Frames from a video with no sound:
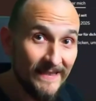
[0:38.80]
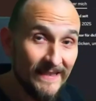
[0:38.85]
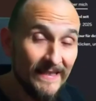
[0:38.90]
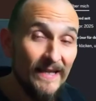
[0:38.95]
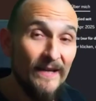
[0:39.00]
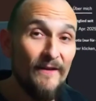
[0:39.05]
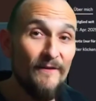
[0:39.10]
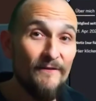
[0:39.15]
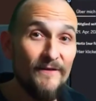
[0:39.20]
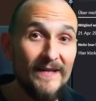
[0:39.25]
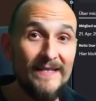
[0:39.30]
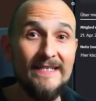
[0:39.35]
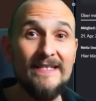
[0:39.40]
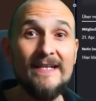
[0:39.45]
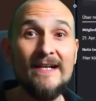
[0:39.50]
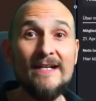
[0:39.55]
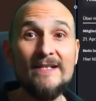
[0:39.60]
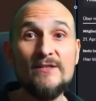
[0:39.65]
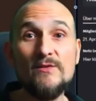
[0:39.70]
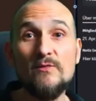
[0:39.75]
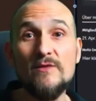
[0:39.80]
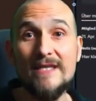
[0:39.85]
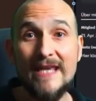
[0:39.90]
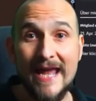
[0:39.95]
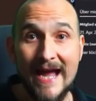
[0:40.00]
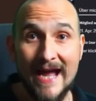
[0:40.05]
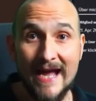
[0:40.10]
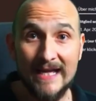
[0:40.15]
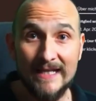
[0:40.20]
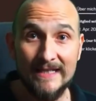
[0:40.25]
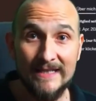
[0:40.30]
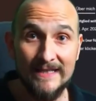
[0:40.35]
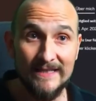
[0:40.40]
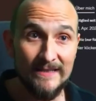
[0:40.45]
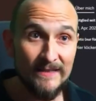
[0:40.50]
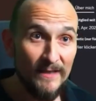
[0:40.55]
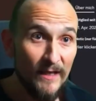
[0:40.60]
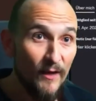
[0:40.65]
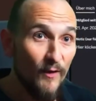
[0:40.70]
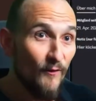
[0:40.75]
So if you get messages
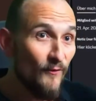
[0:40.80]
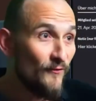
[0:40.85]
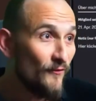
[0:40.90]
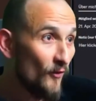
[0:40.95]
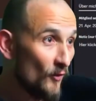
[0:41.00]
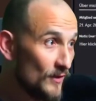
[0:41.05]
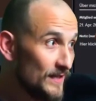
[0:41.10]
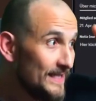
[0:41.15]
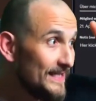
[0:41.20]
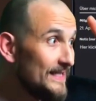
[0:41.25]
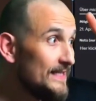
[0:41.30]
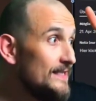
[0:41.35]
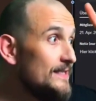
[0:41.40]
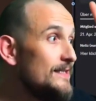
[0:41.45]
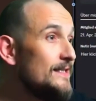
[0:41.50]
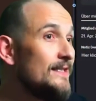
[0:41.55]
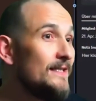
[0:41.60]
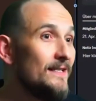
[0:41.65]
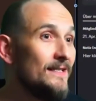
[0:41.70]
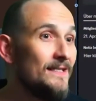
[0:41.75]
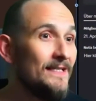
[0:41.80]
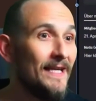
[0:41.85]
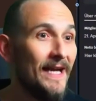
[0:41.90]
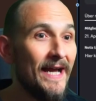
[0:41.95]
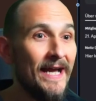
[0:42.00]
from some random account,